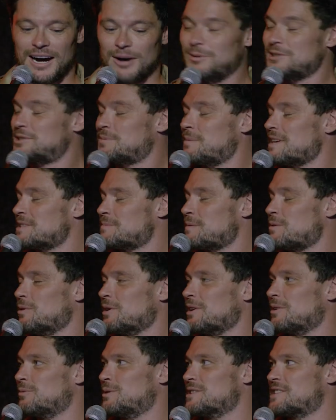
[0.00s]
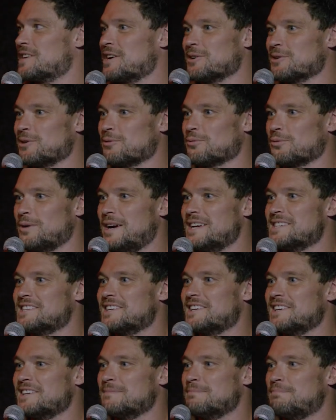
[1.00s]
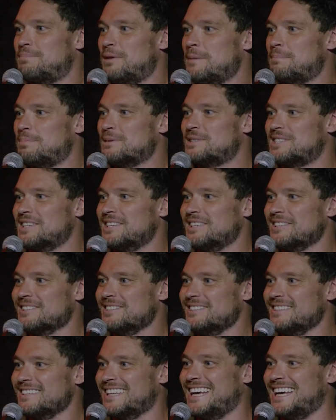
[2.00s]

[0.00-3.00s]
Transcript: Which makes me wonder, was there a resident puppeteer?